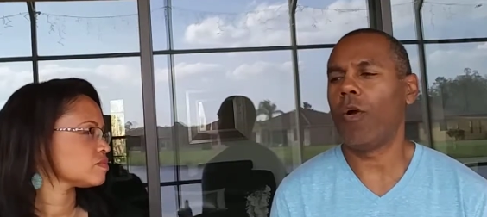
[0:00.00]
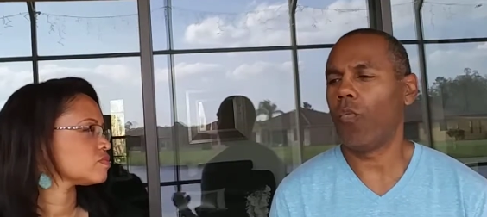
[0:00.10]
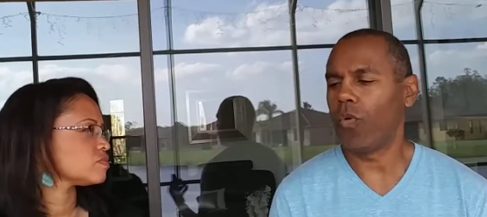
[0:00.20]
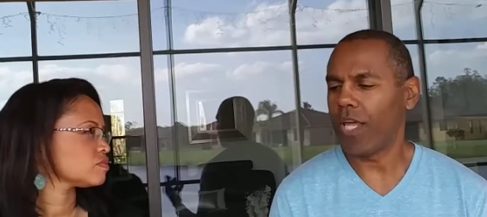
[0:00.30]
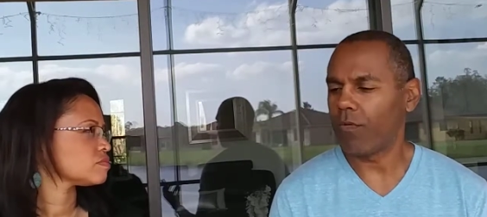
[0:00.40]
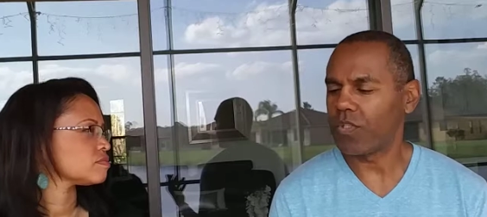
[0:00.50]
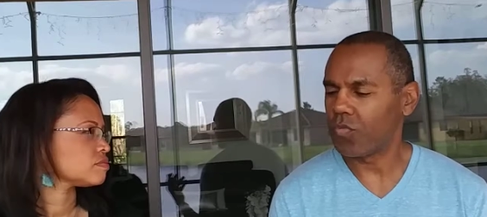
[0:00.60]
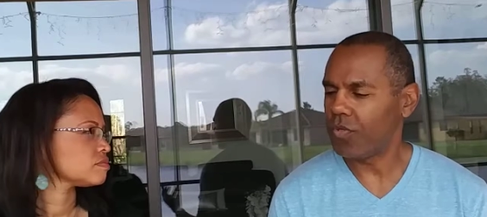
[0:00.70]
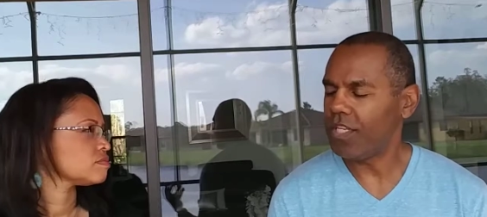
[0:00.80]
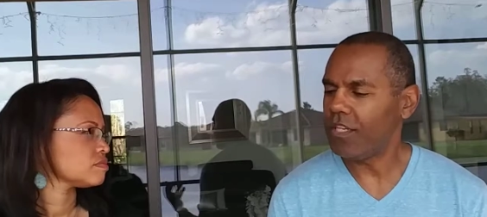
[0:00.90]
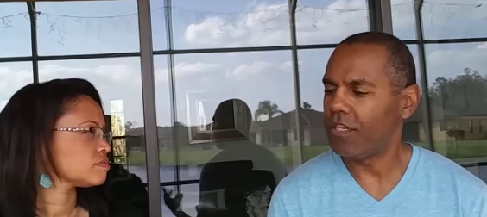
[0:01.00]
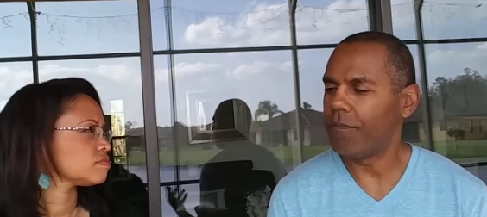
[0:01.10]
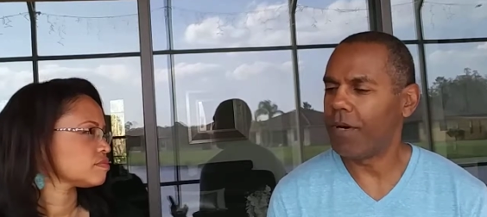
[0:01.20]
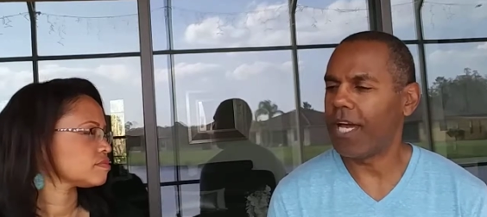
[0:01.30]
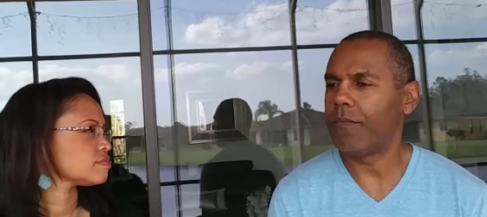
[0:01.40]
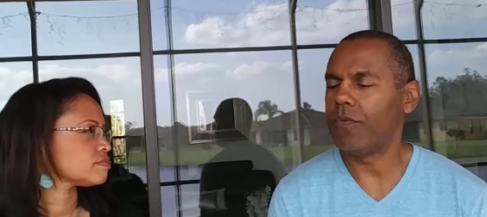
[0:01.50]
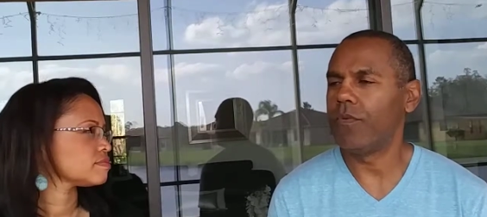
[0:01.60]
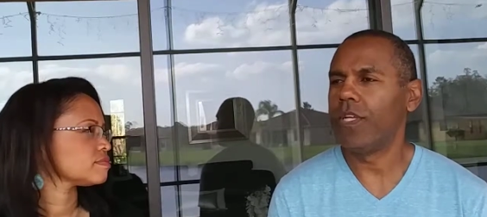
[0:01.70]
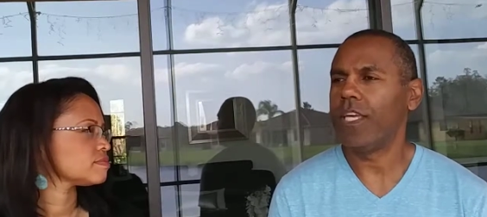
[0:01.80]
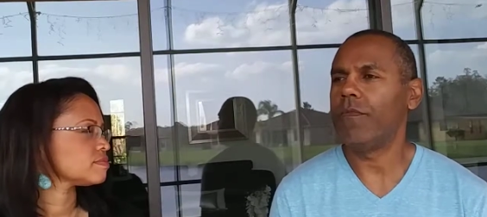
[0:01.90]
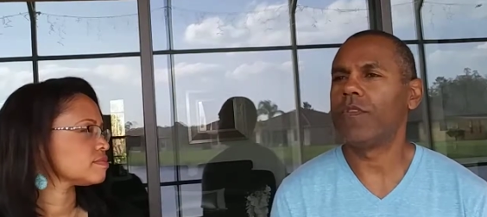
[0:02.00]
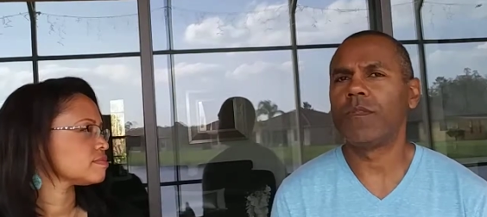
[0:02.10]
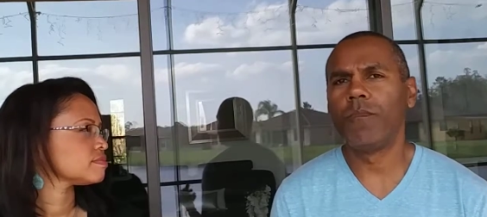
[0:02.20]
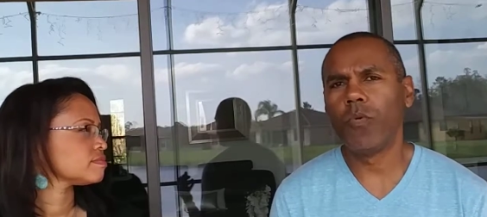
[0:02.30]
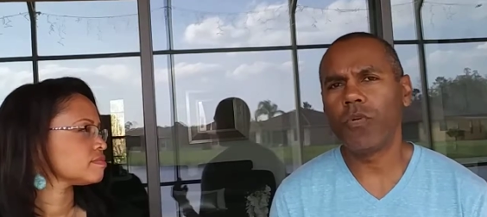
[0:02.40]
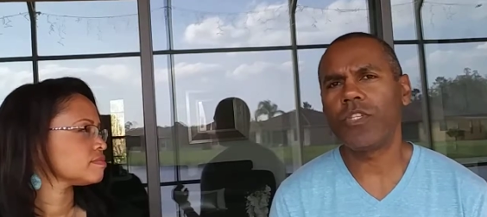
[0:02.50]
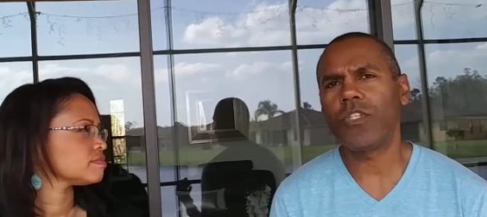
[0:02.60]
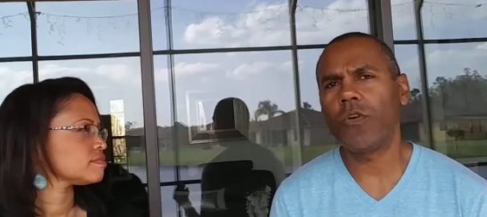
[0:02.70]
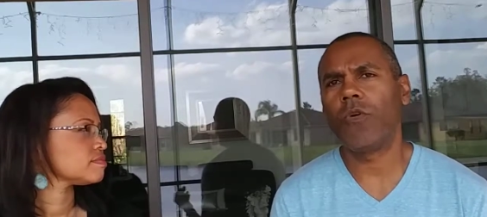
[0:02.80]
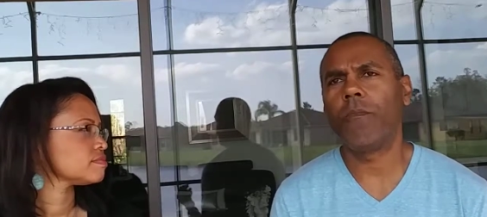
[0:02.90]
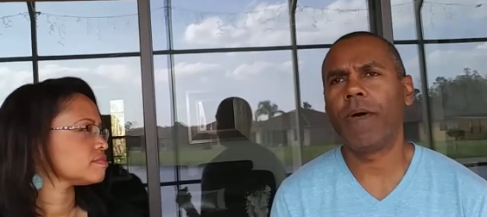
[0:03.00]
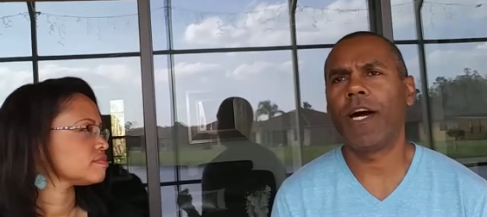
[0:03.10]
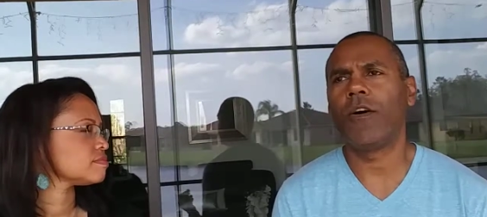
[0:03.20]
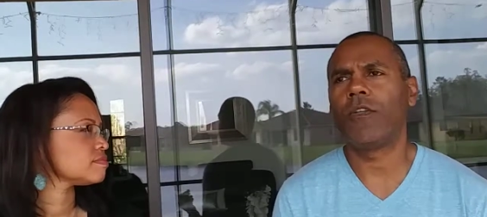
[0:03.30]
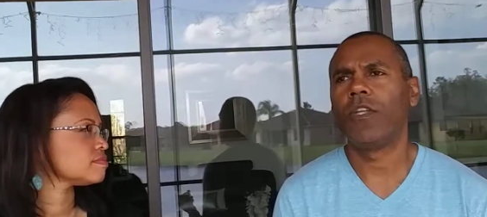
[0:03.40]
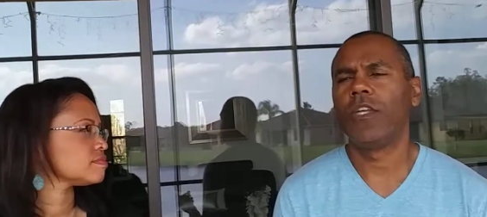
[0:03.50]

Speaker 1: when I was reading the Bible, it was more so about